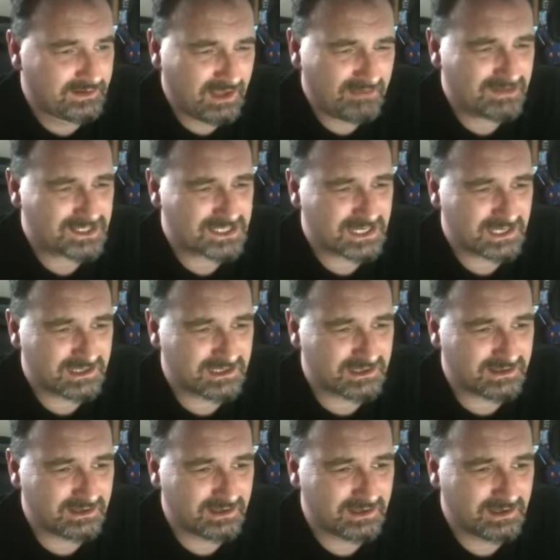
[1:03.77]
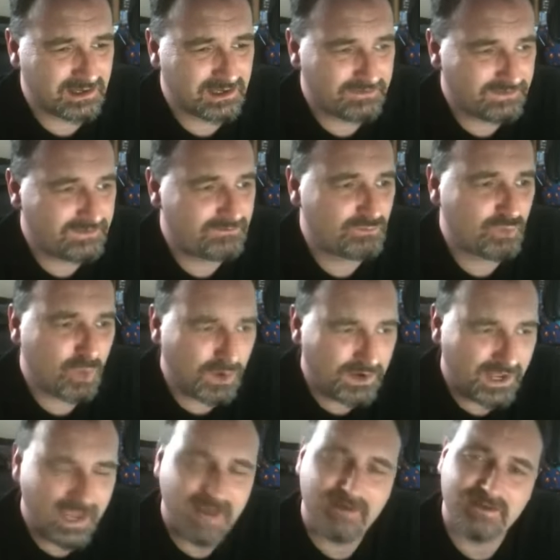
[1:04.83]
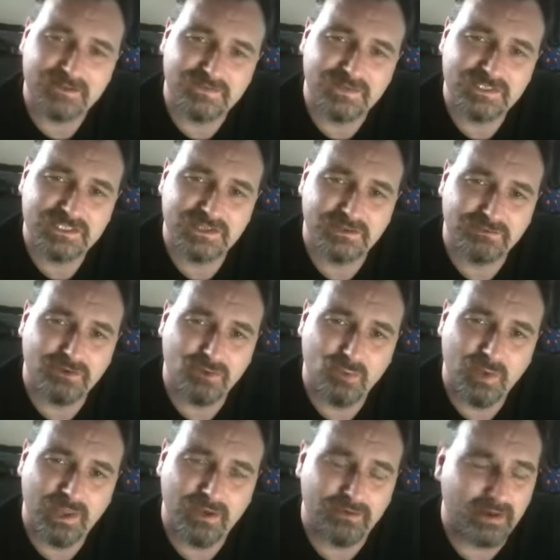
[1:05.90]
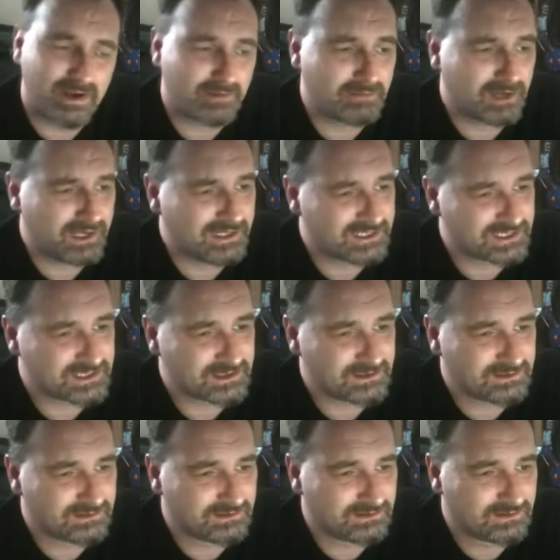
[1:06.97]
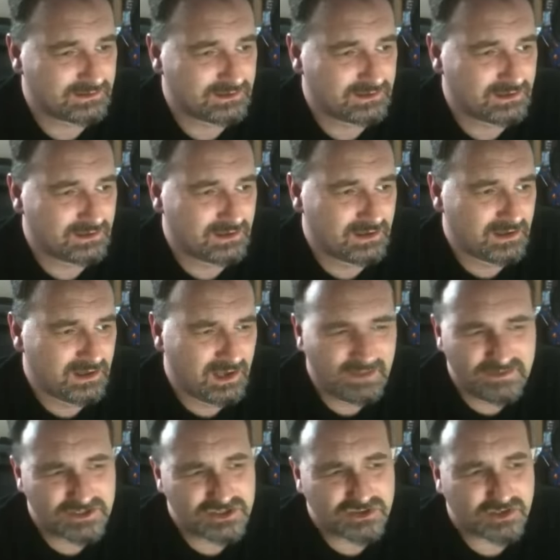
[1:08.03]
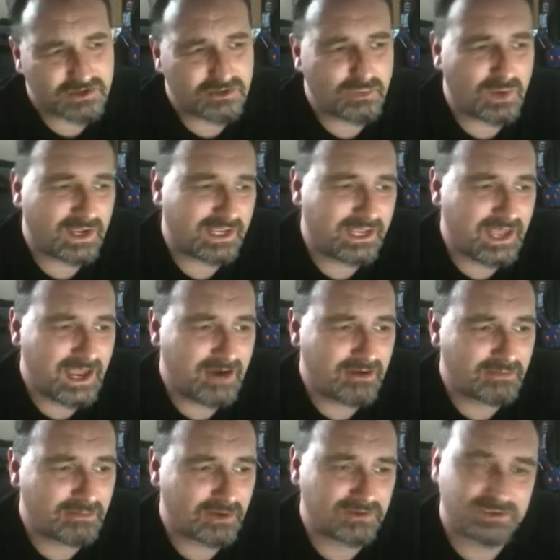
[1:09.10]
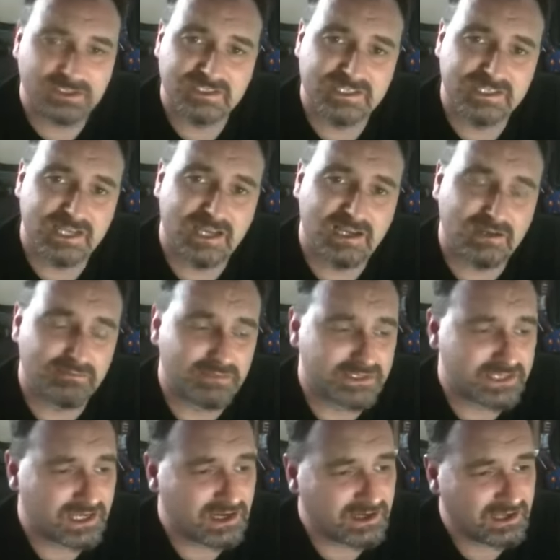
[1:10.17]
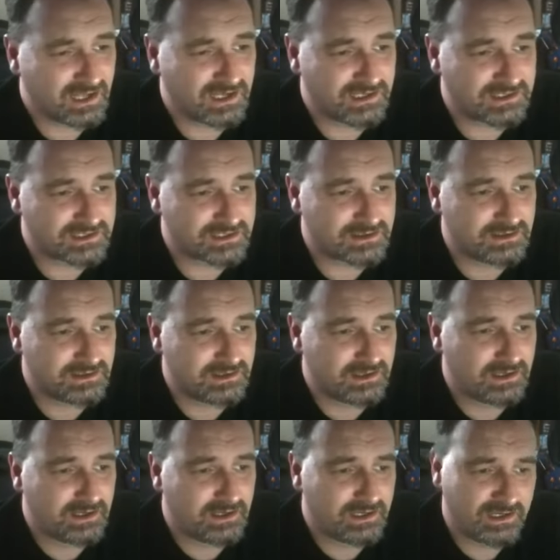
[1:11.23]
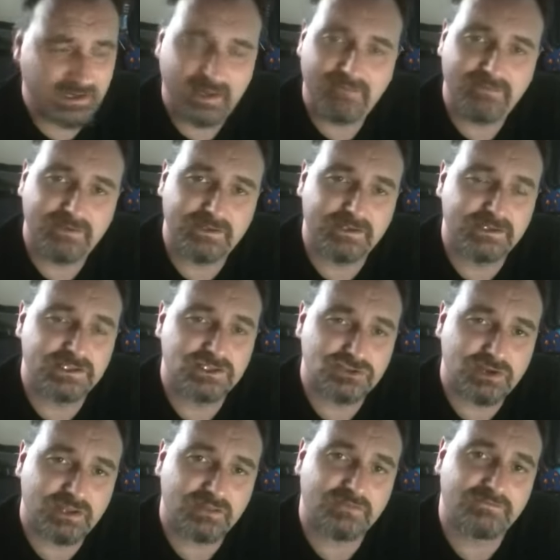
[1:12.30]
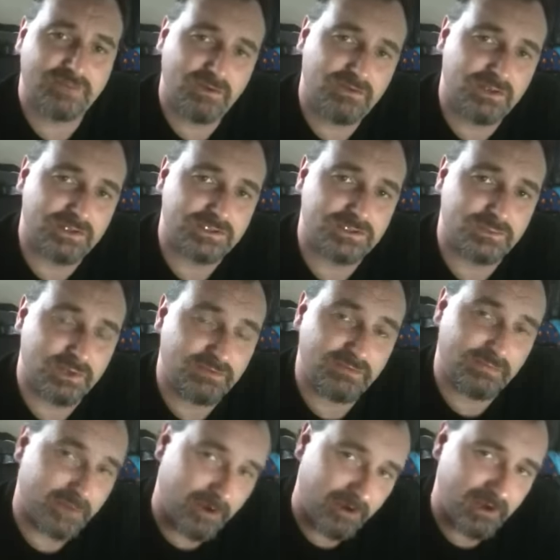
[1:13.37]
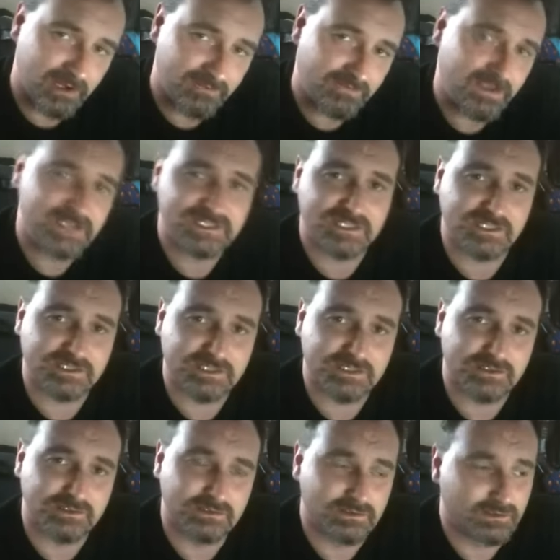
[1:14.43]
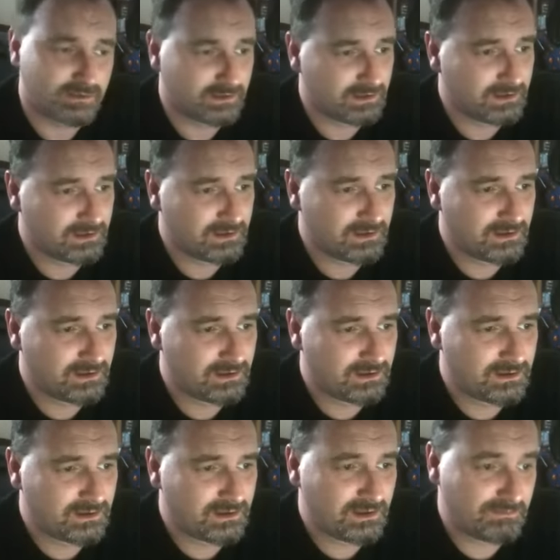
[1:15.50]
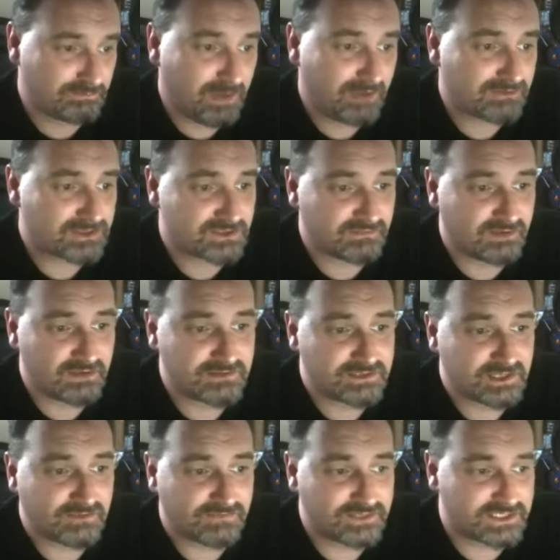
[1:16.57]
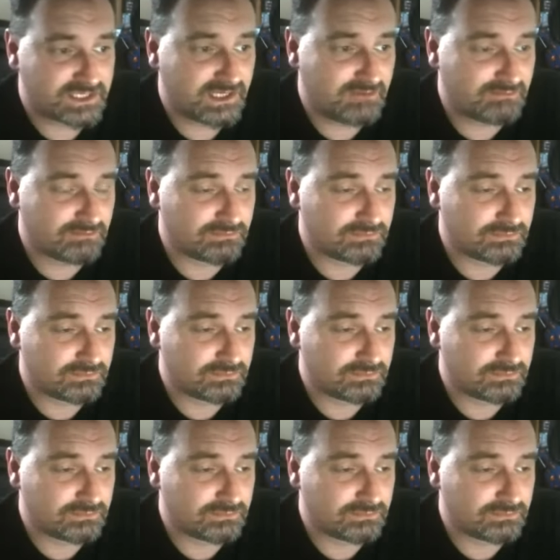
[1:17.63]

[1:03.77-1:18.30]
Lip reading: Devastated if even one hair is facing the wrong way or out of place. Others try the wacky hair approach in style and bizarre colours, in an effort to distract the focus away from their ugly faces, in bouts of low self-esteem.